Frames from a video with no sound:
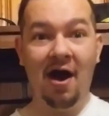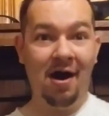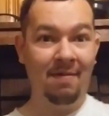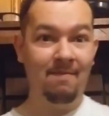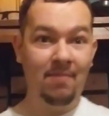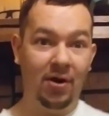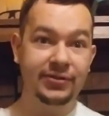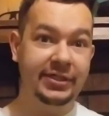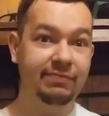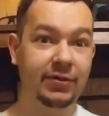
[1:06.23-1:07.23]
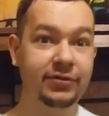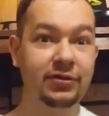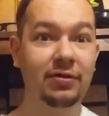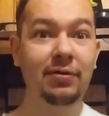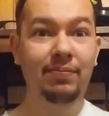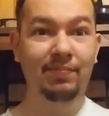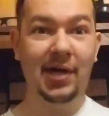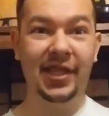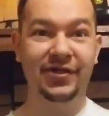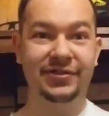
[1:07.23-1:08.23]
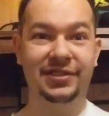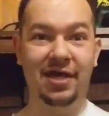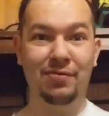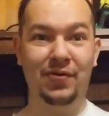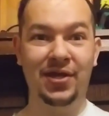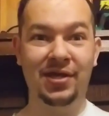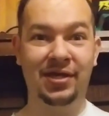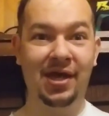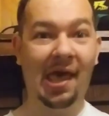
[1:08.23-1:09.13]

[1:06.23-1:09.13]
of Multiversal Mother's Day Week.